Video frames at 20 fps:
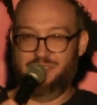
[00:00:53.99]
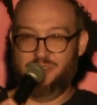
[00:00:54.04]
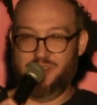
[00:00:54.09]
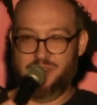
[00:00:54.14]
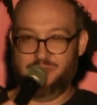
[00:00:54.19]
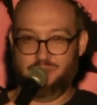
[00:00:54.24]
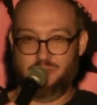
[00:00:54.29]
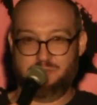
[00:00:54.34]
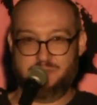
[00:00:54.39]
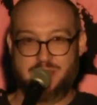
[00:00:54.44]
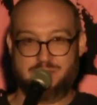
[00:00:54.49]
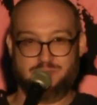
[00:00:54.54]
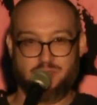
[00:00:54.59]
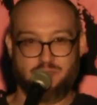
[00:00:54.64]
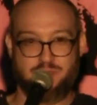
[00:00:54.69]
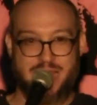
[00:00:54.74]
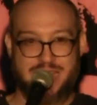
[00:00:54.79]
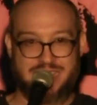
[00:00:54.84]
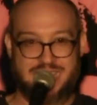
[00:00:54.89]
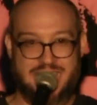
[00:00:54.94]
want to remember
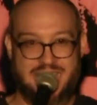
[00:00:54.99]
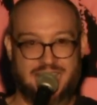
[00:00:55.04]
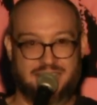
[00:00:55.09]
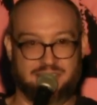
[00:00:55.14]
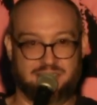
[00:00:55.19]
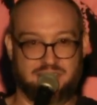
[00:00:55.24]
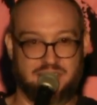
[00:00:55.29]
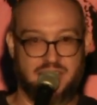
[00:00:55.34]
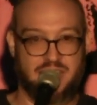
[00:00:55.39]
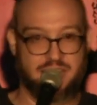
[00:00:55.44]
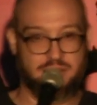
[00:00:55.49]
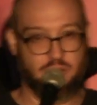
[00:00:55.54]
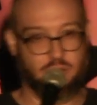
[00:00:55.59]
my dad's dead.